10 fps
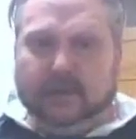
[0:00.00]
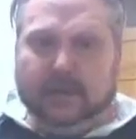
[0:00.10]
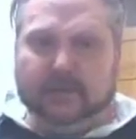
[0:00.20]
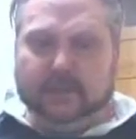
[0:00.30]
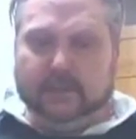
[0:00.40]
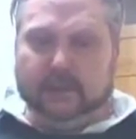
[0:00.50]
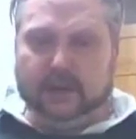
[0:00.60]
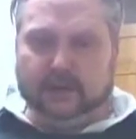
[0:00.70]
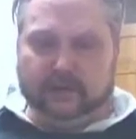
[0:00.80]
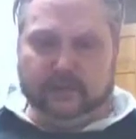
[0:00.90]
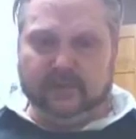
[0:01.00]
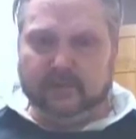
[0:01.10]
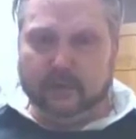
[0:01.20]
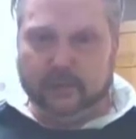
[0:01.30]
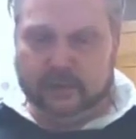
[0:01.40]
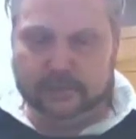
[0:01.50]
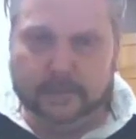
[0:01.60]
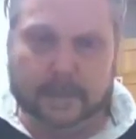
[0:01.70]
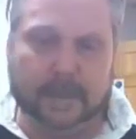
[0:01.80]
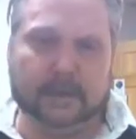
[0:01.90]
you guys, but I'm glad Christmas is over.
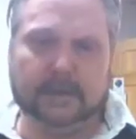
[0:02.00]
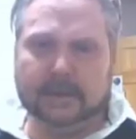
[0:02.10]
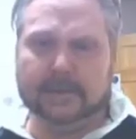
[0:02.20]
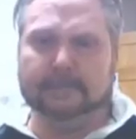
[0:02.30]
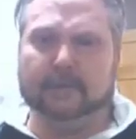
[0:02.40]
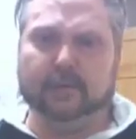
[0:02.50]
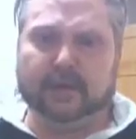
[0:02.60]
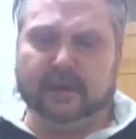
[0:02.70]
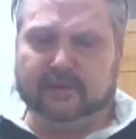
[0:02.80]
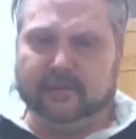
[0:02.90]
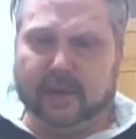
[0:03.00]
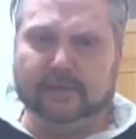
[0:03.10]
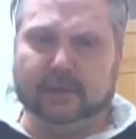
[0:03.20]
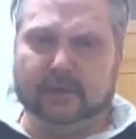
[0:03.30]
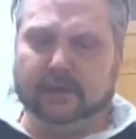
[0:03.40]
Hope you guys survived it.